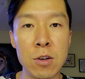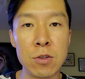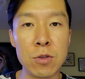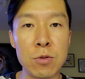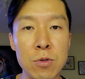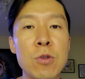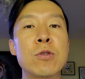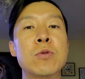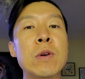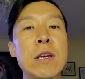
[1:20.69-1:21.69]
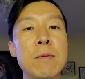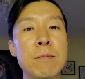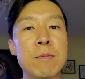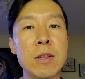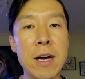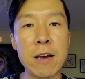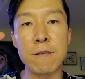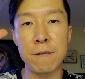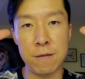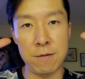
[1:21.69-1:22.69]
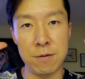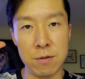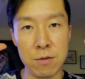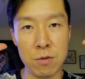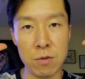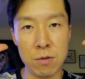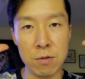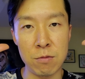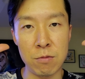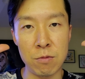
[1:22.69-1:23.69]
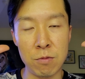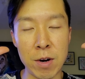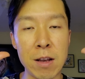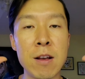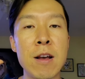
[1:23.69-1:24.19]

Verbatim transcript: to your dream life, right?